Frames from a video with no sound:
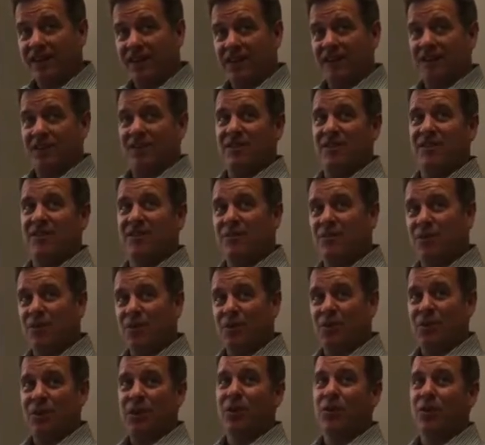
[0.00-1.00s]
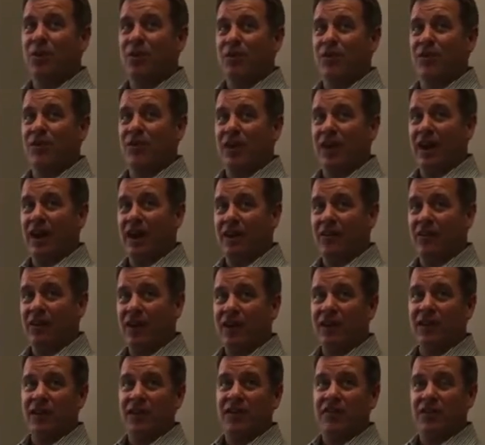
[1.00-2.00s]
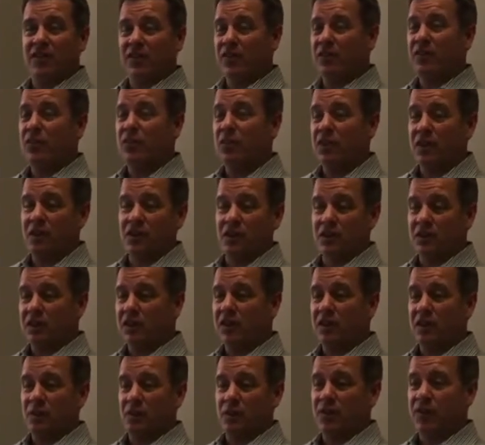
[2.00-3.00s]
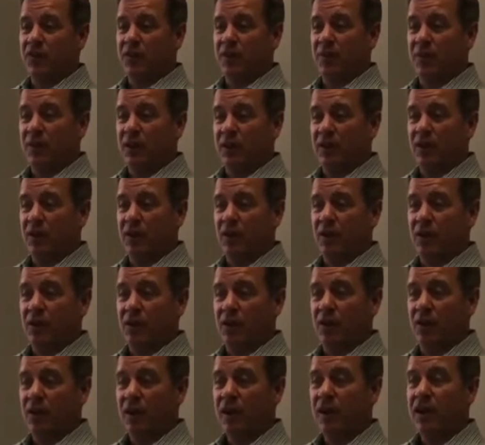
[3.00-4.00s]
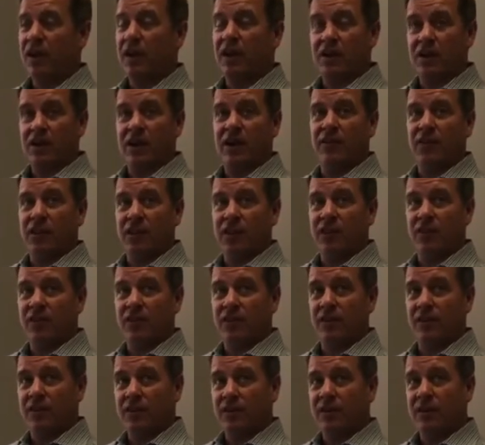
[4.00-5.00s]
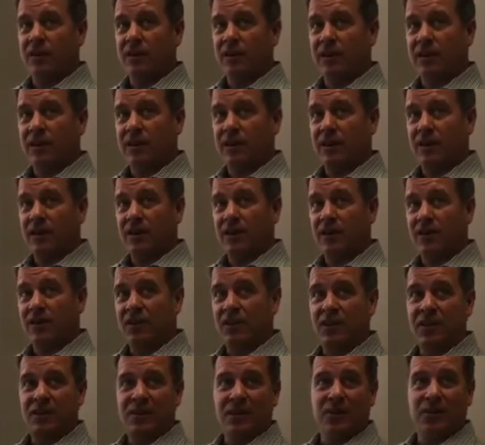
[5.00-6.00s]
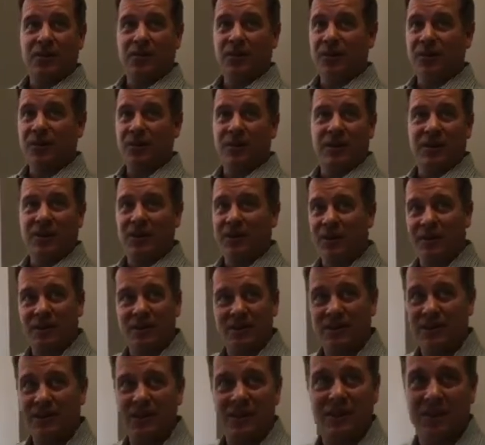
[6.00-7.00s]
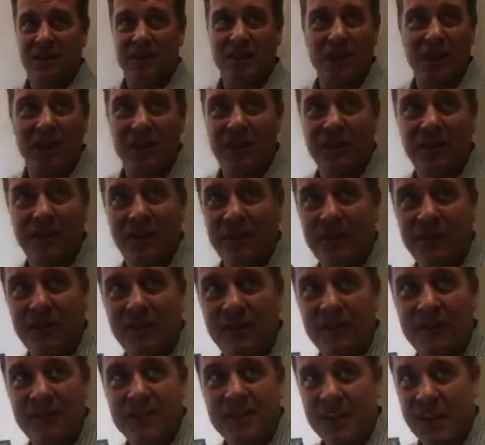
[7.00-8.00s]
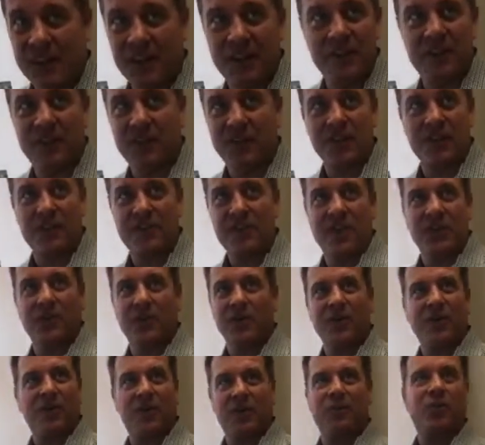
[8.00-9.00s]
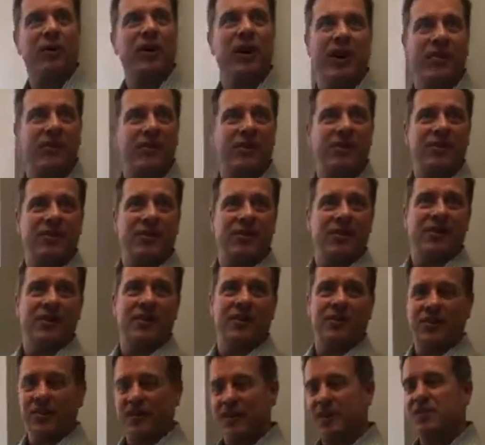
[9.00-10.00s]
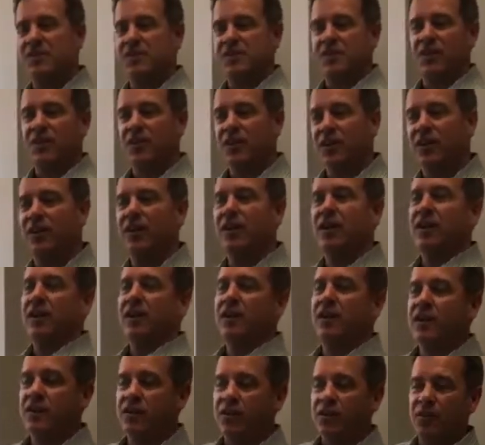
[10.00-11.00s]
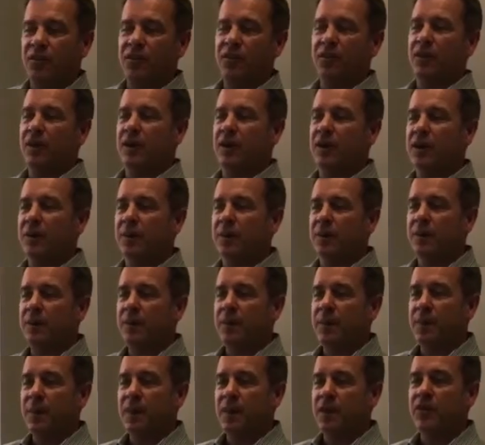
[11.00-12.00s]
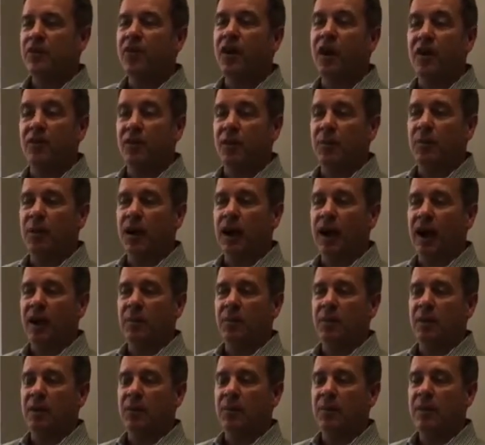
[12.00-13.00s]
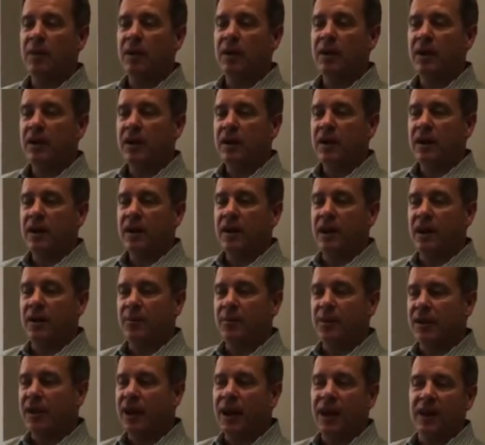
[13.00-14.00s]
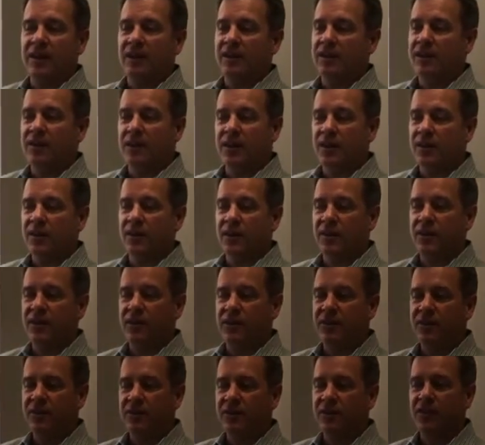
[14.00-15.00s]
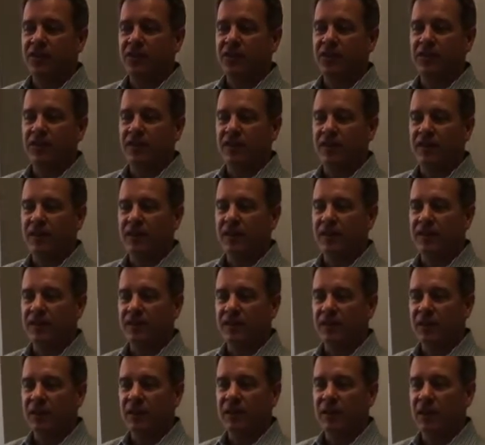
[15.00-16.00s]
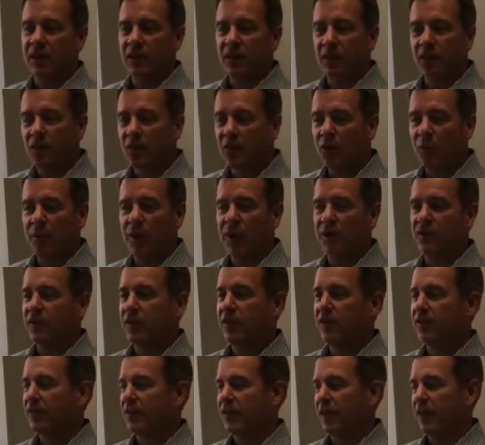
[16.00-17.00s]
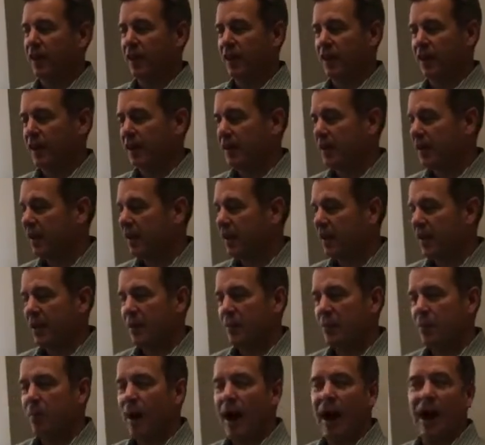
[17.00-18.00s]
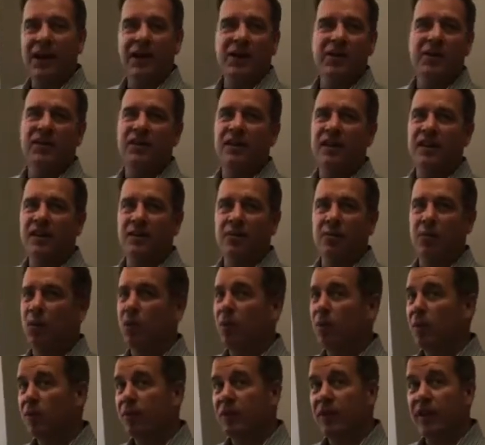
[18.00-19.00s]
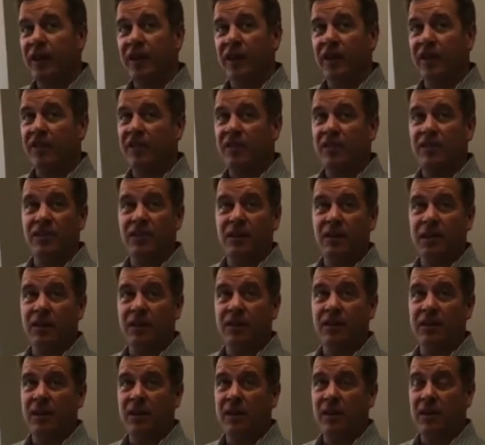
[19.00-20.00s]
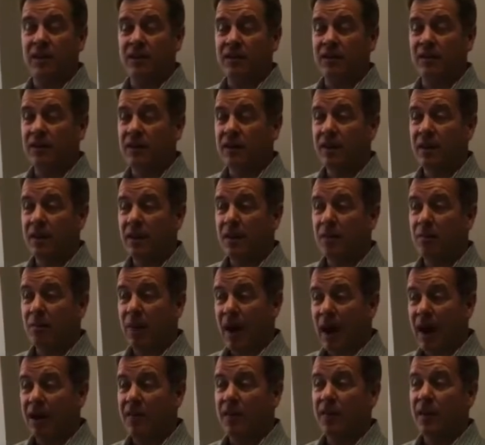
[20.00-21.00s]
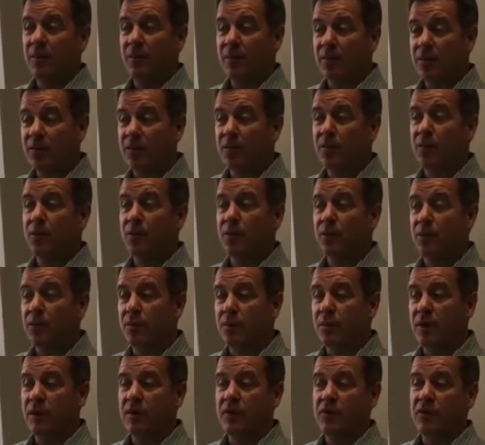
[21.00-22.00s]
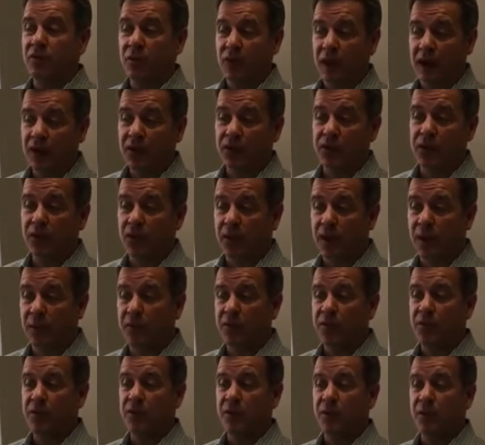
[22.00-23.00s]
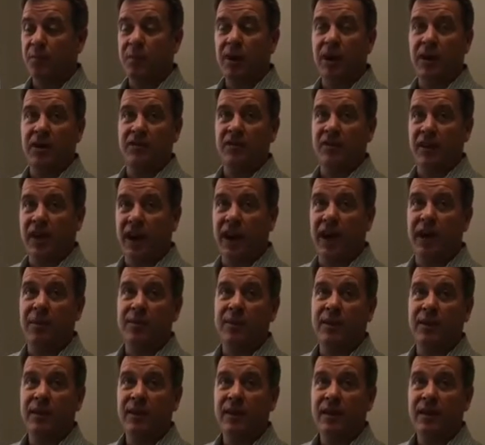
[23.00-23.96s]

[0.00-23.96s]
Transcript: you, what recourse do you have? At least if you, you're dealing with somebody local and you have an issue, you can deal with. You know, you can go to the state attorney general or whatever. You know, it's easier to um, solve a problem. Uh, but again, you know, it's just a, a, a local business and buy your tick mobile tickets and, and buy them through, transfer them through the Bucks app.